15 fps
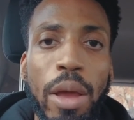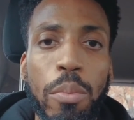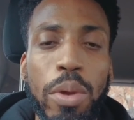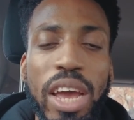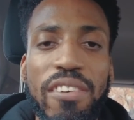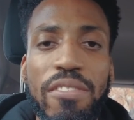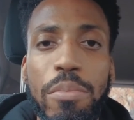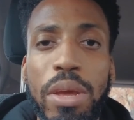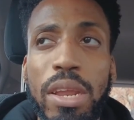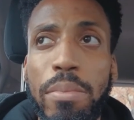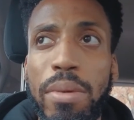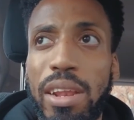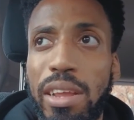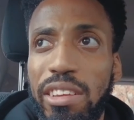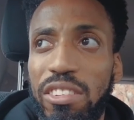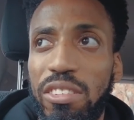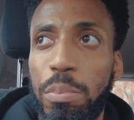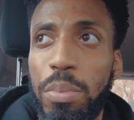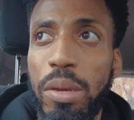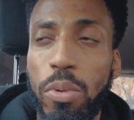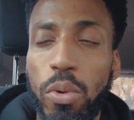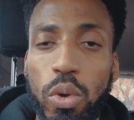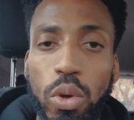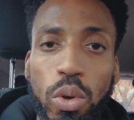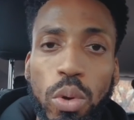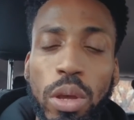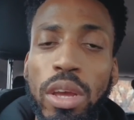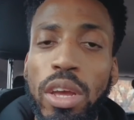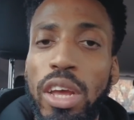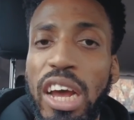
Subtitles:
And we have minimalists, people who